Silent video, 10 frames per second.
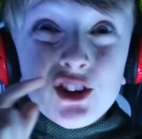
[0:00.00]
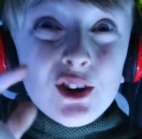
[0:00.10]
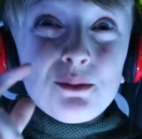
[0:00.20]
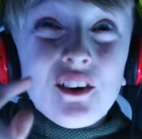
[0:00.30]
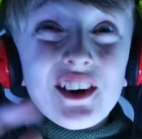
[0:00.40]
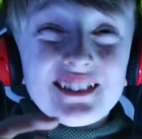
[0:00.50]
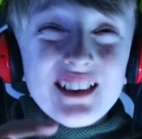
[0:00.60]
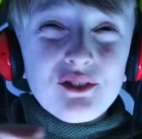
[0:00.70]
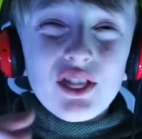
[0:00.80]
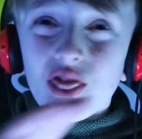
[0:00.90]

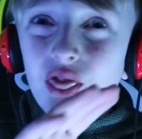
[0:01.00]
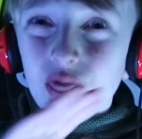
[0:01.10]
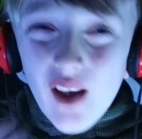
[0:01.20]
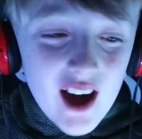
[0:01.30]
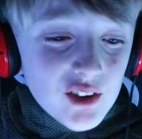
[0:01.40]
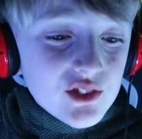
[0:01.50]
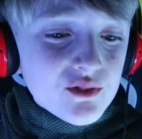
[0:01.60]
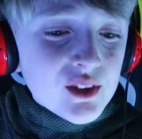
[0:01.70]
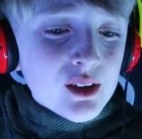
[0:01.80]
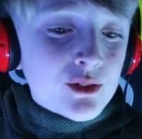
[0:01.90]

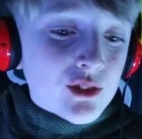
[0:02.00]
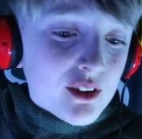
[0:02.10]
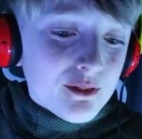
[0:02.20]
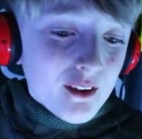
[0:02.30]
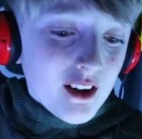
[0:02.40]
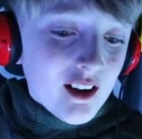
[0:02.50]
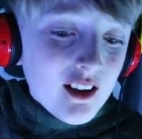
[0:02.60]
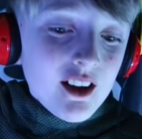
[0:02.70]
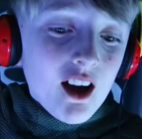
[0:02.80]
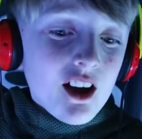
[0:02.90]
2,700 views so far.
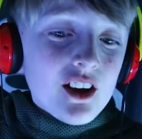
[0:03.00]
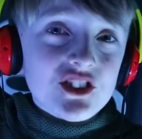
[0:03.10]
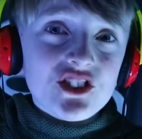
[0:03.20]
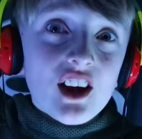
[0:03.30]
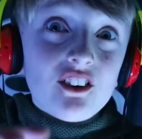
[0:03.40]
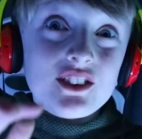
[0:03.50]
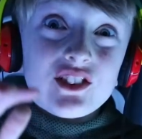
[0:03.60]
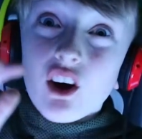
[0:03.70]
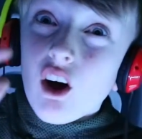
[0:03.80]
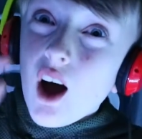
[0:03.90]
On his channel, he's
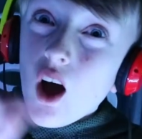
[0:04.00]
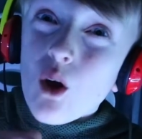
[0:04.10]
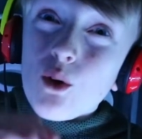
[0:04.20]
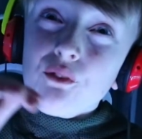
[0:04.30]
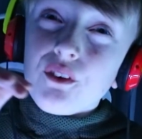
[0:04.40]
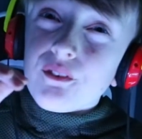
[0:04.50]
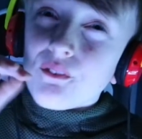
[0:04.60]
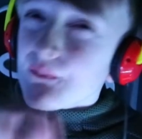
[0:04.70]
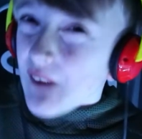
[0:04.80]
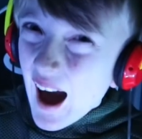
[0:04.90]
got over
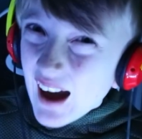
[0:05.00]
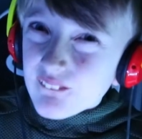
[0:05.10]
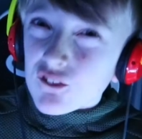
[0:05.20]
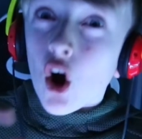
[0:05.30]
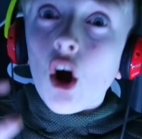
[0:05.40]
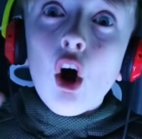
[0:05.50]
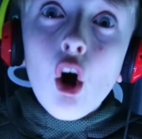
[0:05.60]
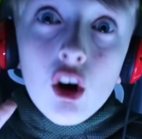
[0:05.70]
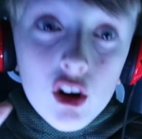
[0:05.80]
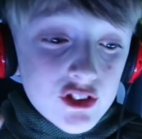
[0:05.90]

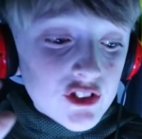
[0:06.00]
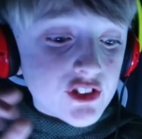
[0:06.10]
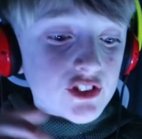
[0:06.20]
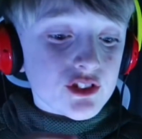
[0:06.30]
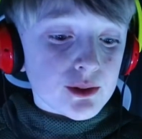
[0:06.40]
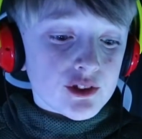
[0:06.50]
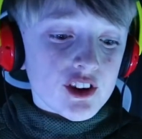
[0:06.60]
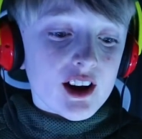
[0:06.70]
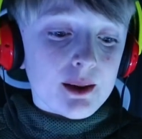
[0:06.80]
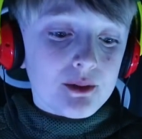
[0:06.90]
500
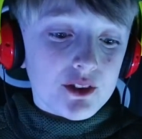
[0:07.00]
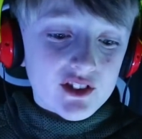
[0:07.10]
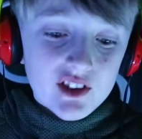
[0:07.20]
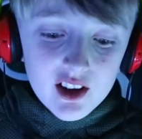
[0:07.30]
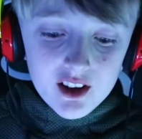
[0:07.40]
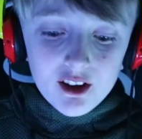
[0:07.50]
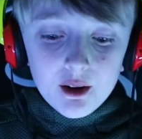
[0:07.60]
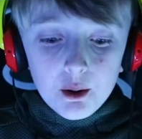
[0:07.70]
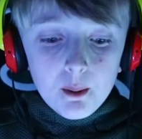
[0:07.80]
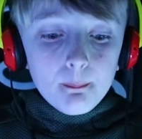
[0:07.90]
subscribers.
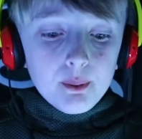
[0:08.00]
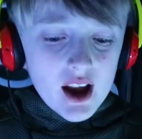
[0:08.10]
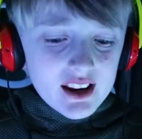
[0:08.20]
But